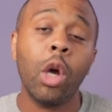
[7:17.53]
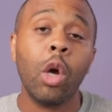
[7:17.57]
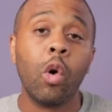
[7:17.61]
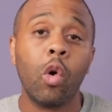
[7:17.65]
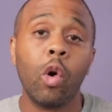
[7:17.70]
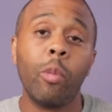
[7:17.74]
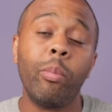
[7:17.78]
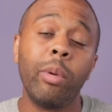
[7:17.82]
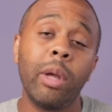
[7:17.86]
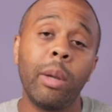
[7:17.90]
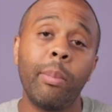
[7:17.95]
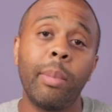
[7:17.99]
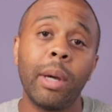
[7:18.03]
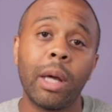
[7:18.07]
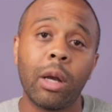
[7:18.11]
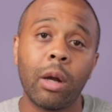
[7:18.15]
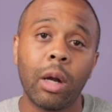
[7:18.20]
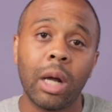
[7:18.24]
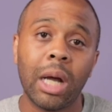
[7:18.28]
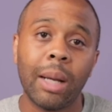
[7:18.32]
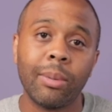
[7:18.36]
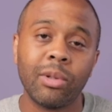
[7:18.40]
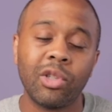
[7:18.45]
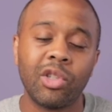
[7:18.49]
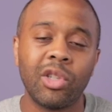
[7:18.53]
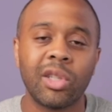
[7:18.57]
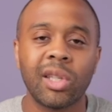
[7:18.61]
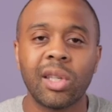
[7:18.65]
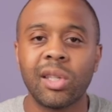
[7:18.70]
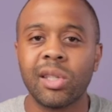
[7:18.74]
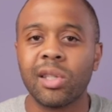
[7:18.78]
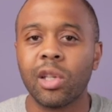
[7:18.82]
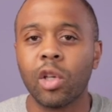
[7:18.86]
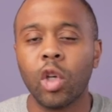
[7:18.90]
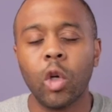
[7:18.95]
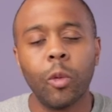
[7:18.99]
would be a better option, just
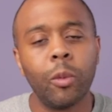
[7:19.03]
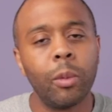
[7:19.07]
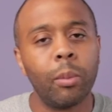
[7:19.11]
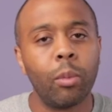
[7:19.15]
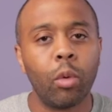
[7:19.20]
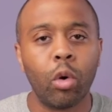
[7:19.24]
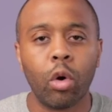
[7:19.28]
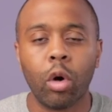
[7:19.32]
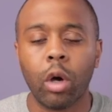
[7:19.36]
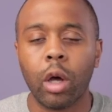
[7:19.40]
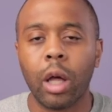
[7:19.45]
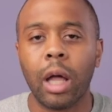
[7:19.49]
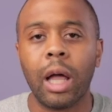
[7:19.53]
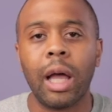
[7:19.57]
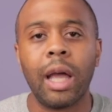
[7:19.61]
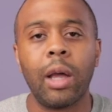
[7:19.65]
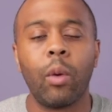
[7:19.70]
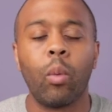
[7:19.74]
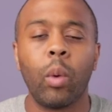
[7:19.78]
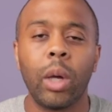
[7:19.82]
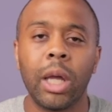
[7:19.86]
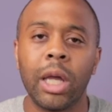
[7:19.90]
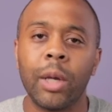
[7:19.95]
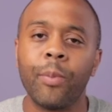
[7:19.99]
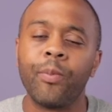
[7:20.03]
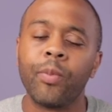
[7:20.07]
because it's a little bit more lightweight.